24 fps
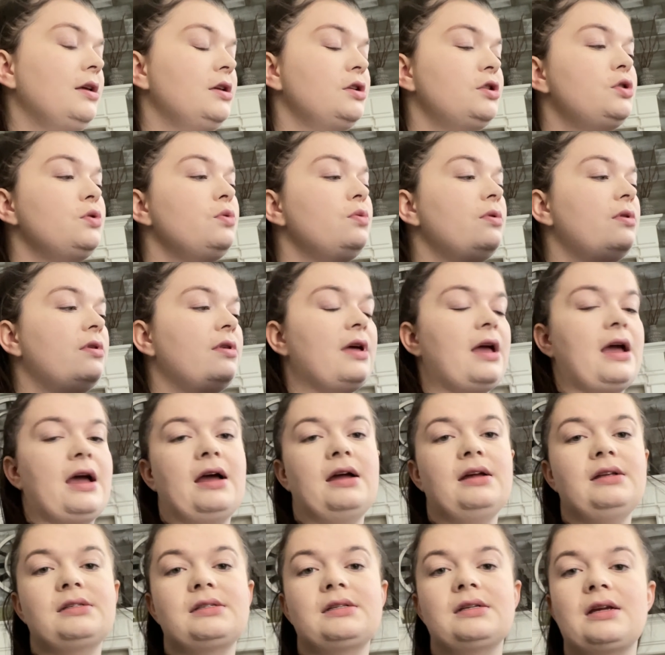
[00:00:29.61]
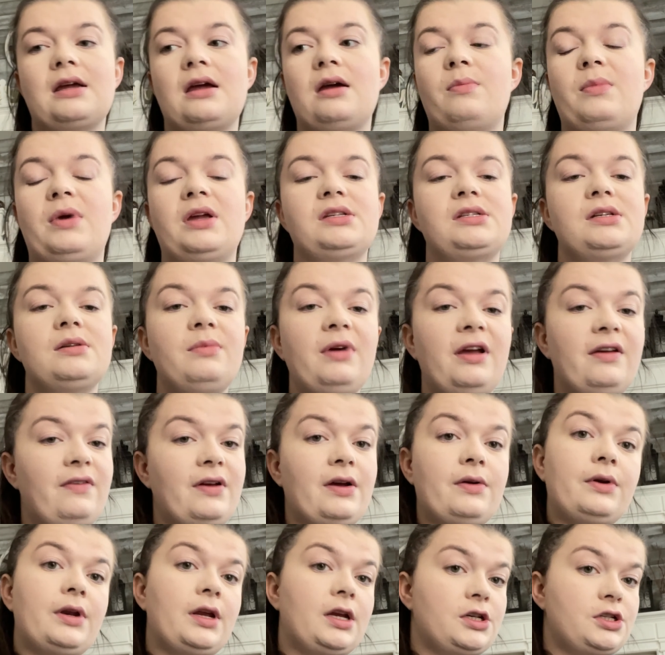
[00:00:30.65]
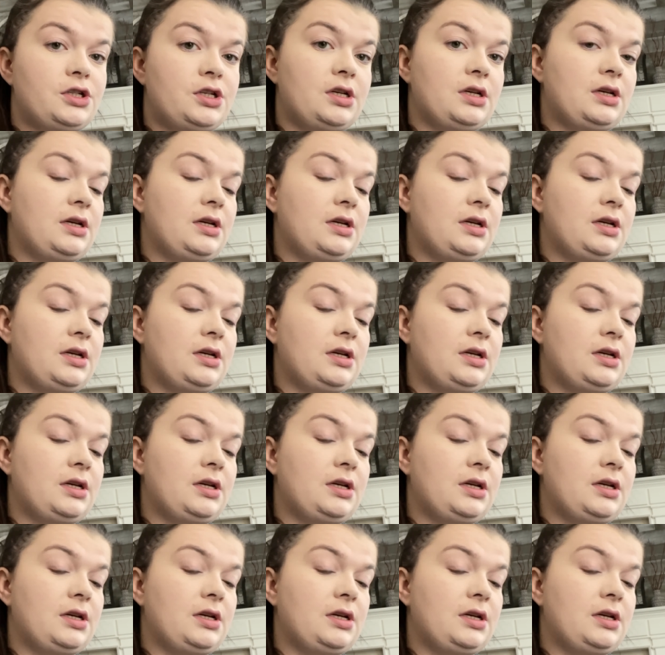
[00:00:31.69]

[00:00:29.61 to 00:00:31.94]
do that. um I did my foundation